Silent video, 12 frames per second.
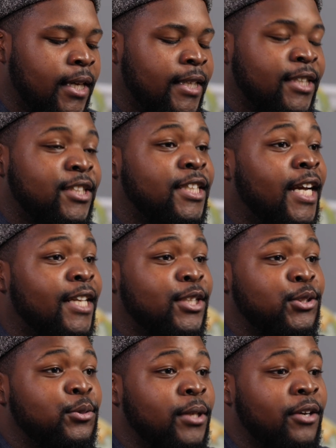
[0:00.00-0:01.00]
then she had to
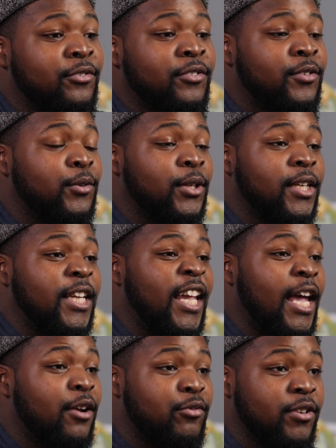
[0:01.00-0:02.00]
do that for
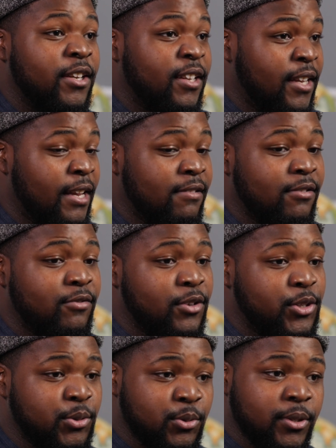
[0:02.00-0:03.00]
every
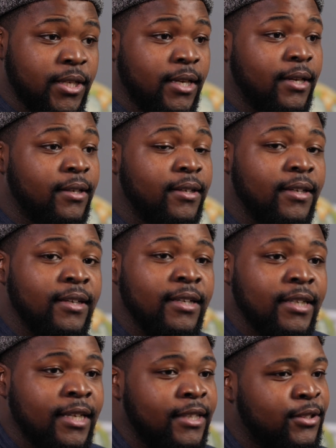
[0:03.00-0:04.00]
individual kid.
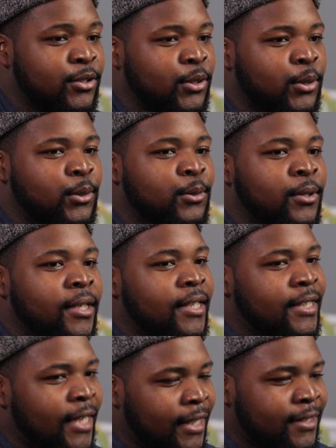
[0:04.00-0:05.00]
And so,
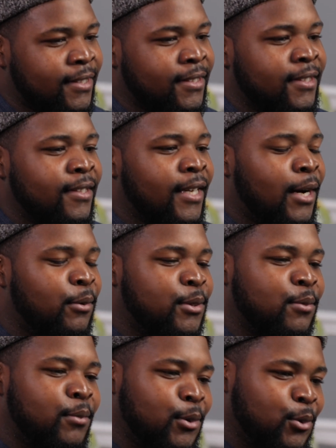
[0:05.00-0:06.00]
yes, I was
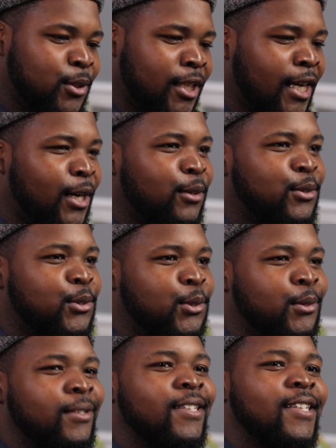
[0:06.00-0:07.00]
a middle child,
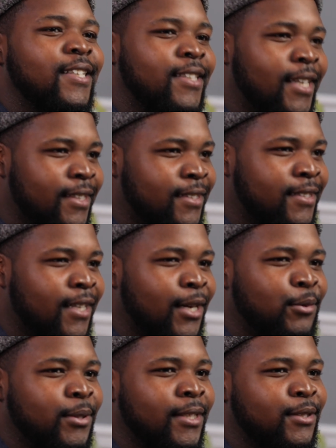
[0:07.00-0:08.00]
so yes, I
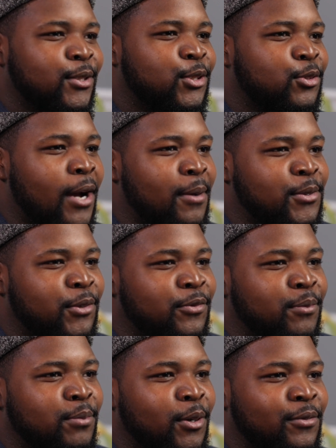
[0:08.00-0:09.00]
would get the scraps off
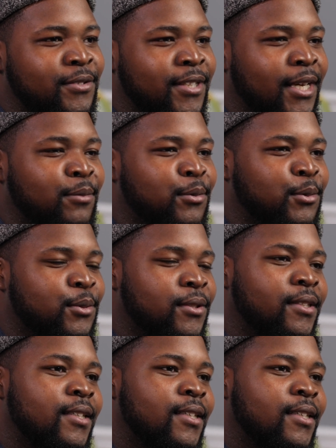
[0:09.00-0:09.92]
of both tables.